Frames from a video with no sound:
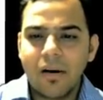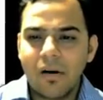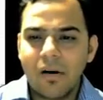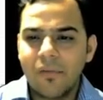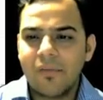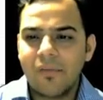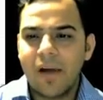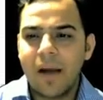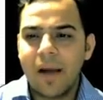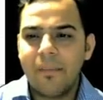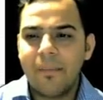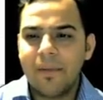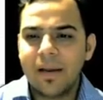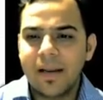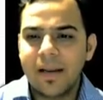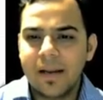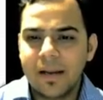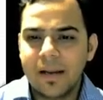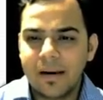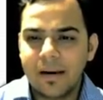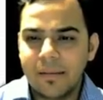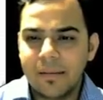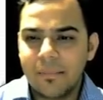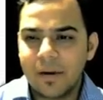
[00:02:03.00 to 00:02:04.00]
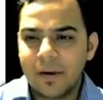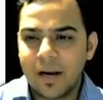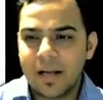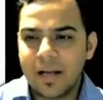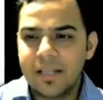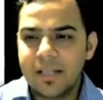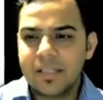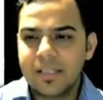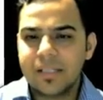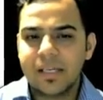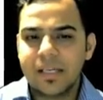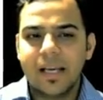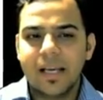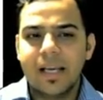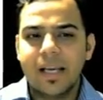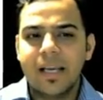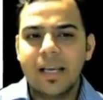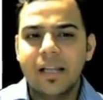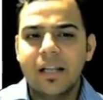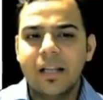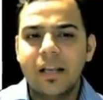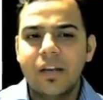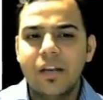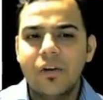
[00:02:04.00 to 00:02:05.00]
of America branch
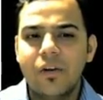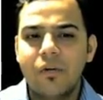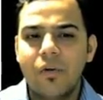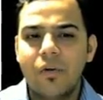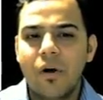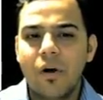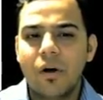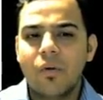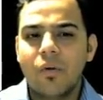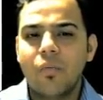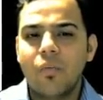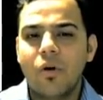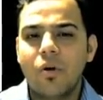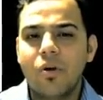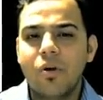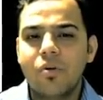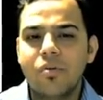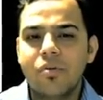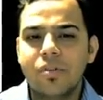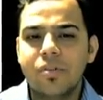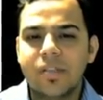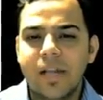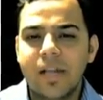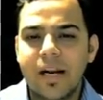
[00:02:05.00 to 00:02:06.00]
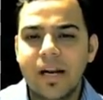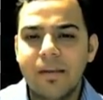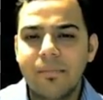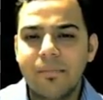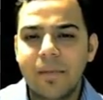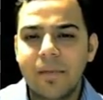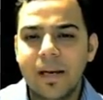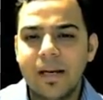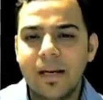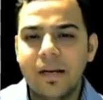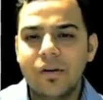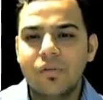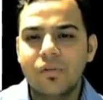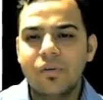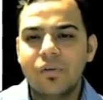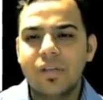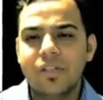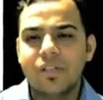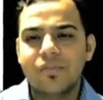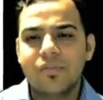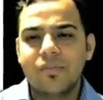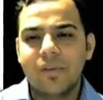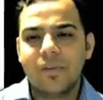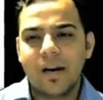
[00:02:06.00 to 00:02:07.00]
in the New York want to send money to
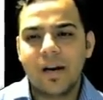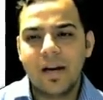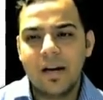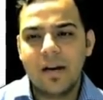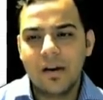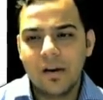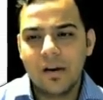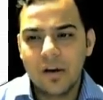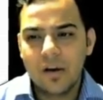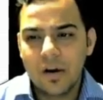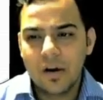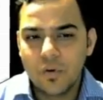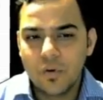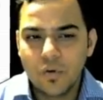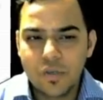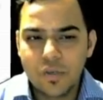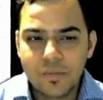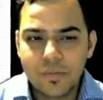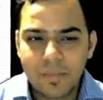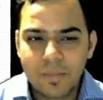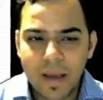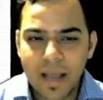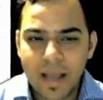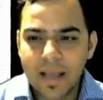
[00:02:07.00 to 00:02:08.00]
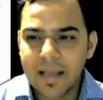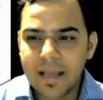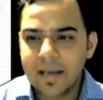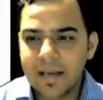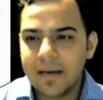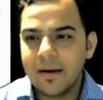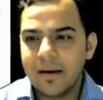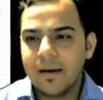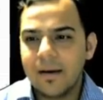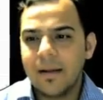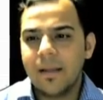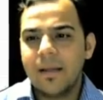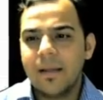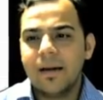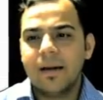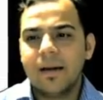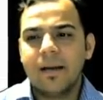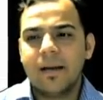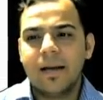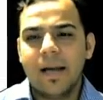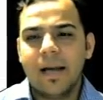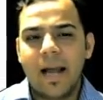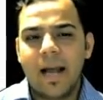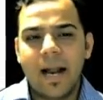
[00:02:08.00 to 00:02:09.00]
his friend whose bank
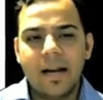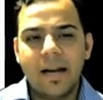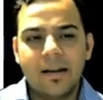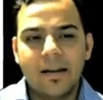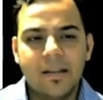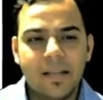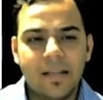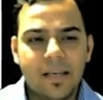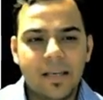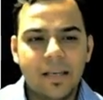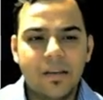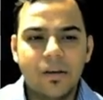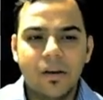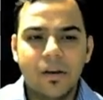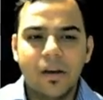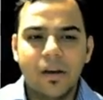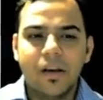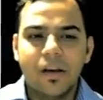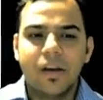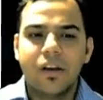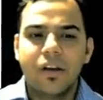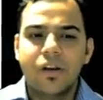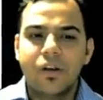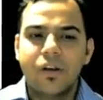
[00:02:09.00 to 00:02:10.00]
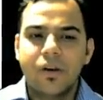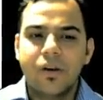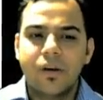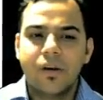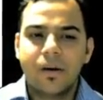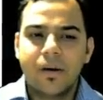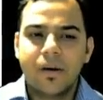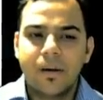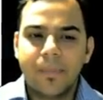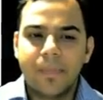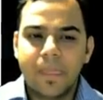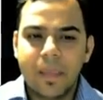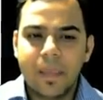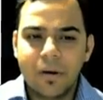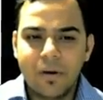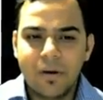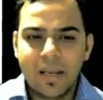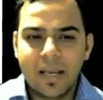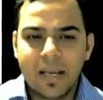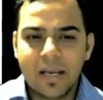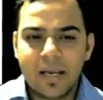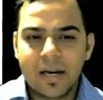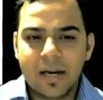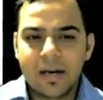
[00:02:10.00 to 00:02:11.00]
at the
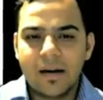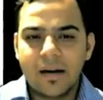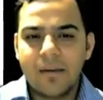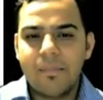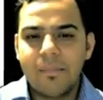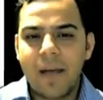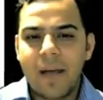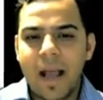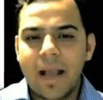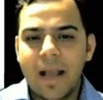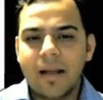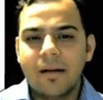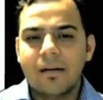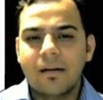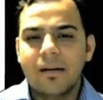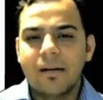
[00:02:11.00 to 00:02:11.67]
Unique Credit Bank